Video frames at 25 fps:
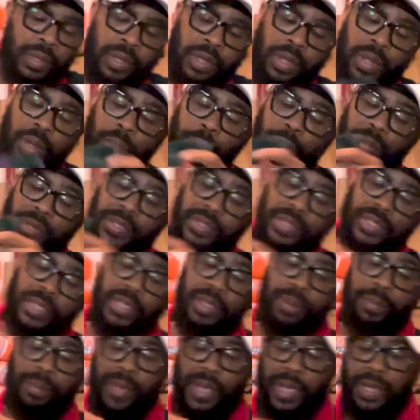But to
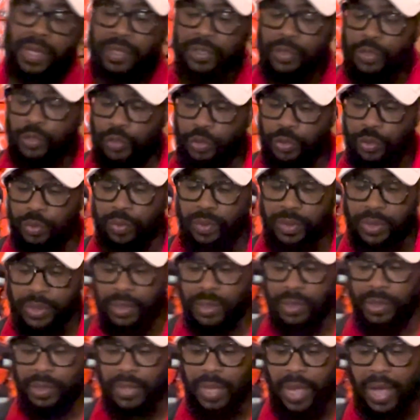get back into
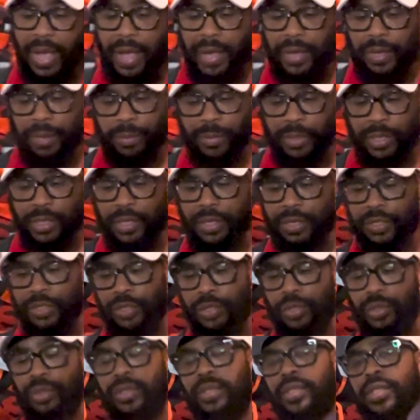the item here, so
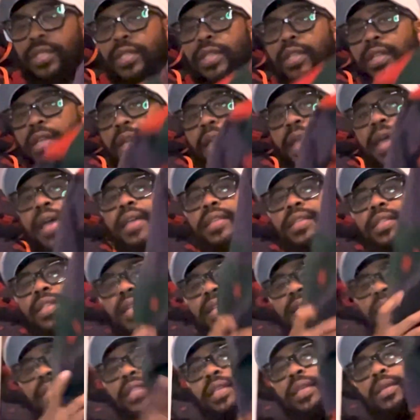you can see it has that
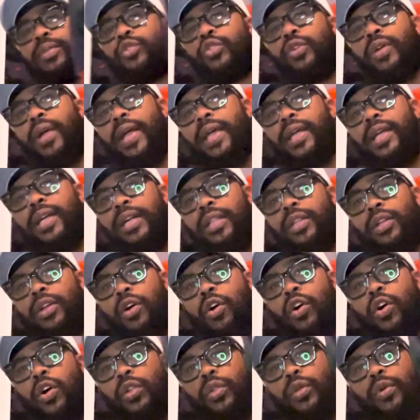same tricolor
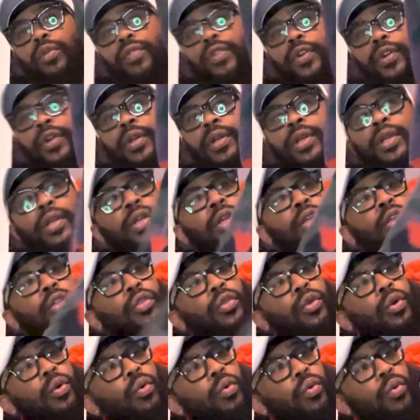all over.
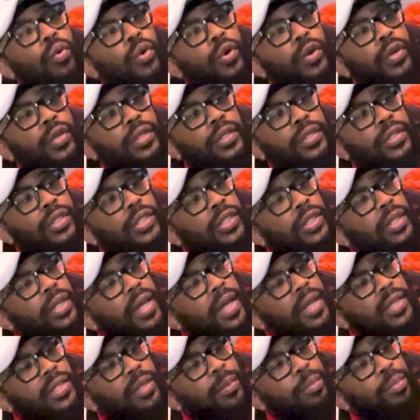The orange, it
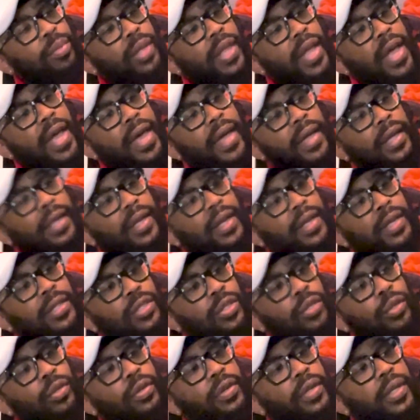has the black, it has
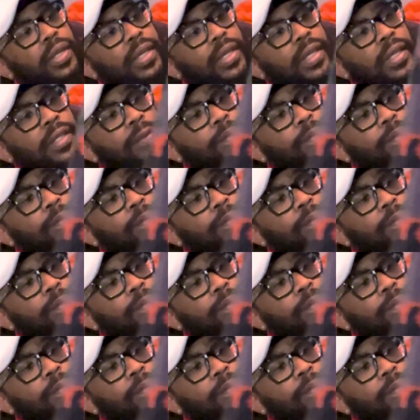the green,